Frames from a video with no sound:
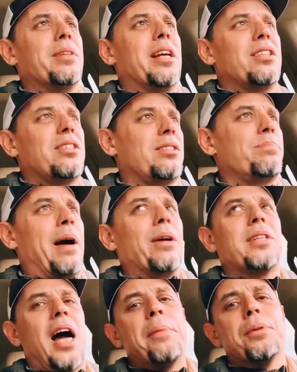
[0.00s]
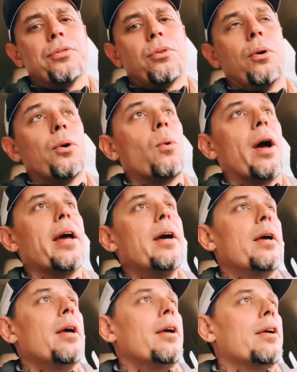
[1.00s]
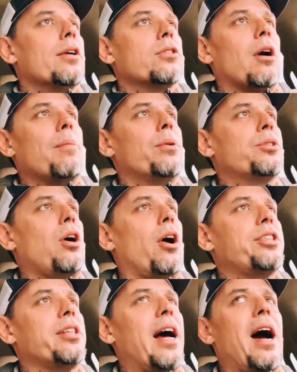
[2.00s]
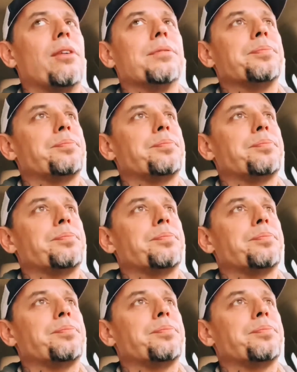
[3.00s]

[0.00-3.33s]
It's about time to throw it away. So I'm going to toss it out,